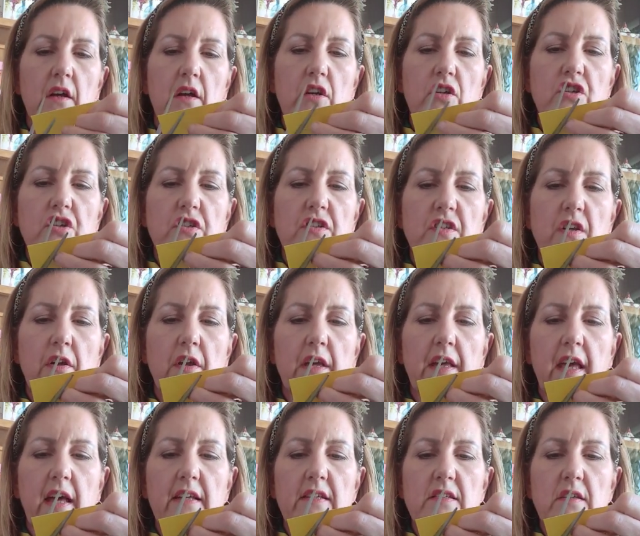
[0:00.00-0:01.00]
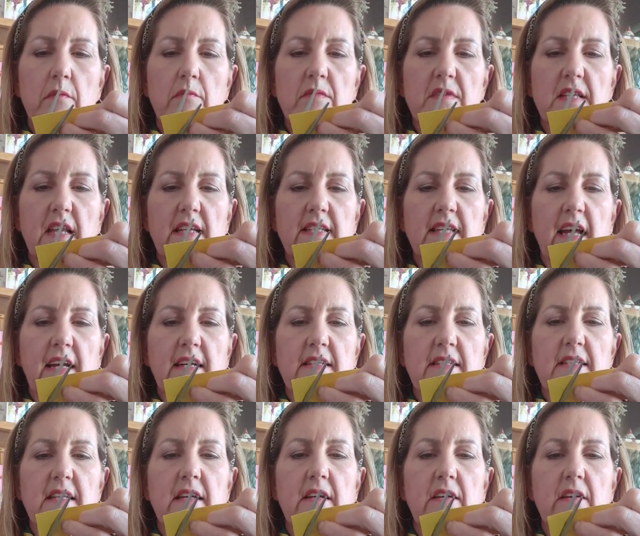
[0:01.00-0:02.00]
just so you get some
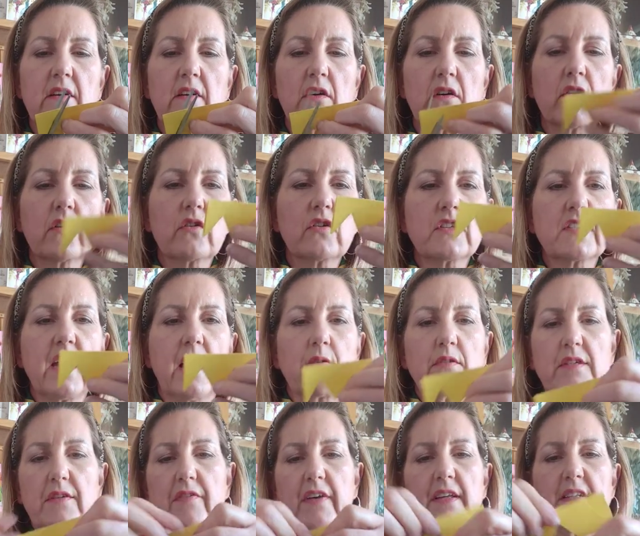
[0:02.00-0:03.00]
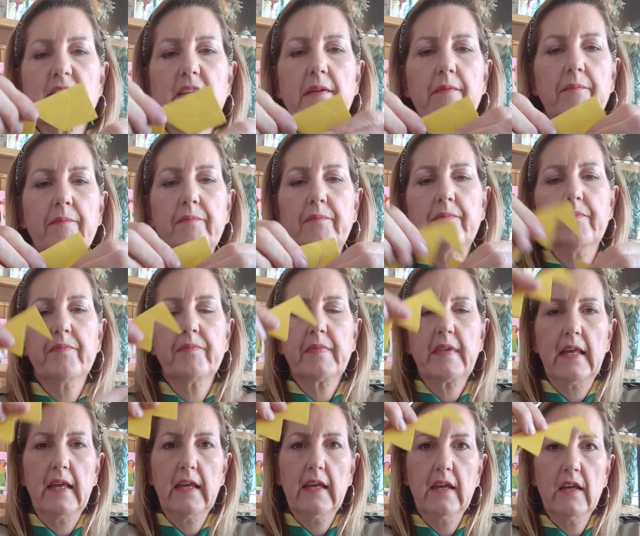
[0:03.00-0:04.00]
zigzags cut out of it.
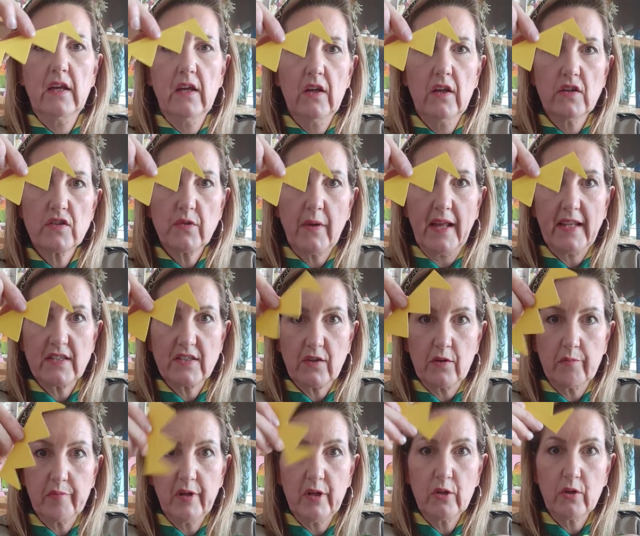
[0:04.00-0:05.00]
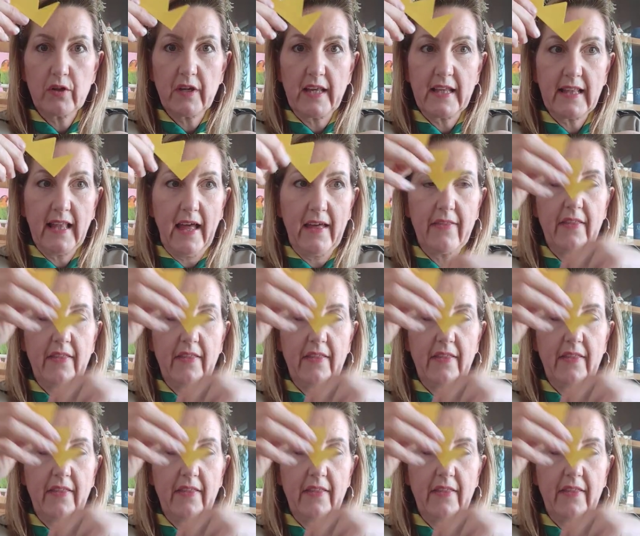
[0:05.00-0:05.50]
So it ends up looking like